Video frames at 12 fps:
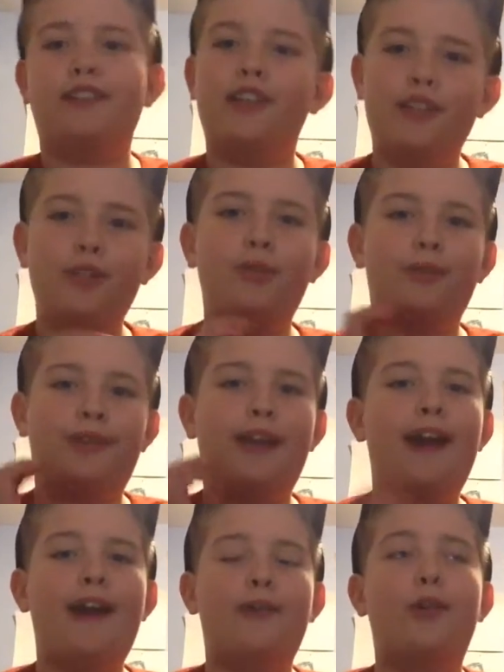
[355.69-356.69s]
They knew what they
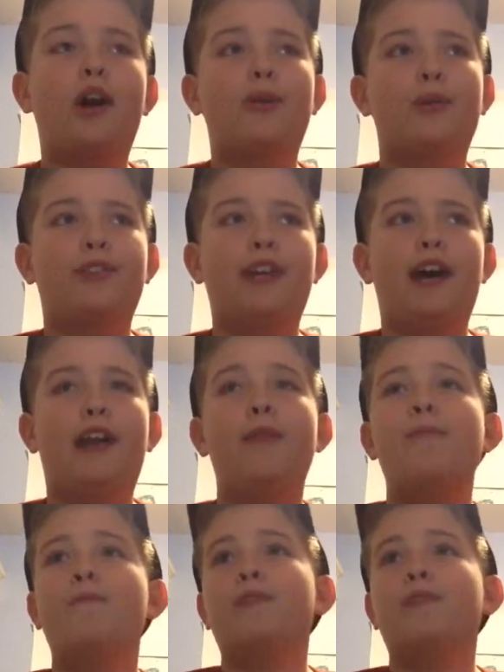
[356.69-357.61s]
had wrong with that.